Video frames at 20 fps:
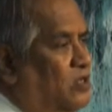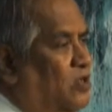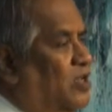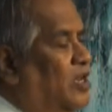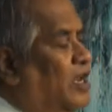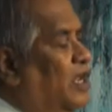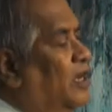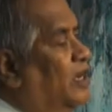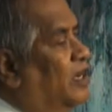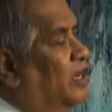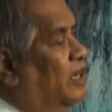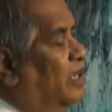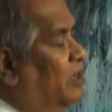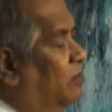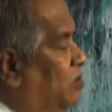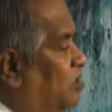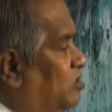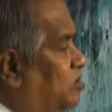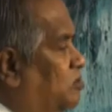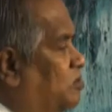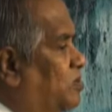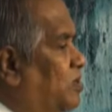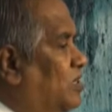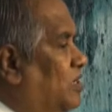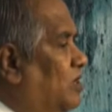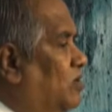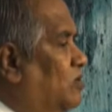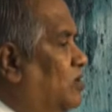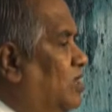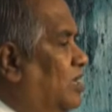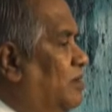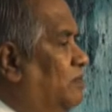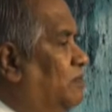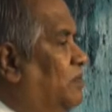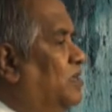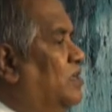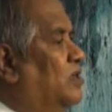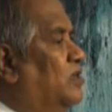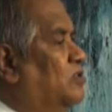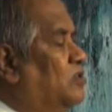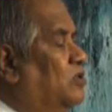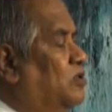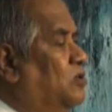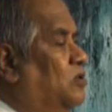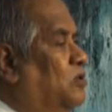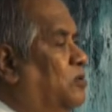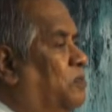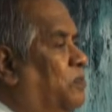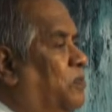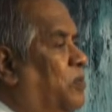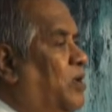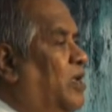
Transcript: you are unable to be regular because you don't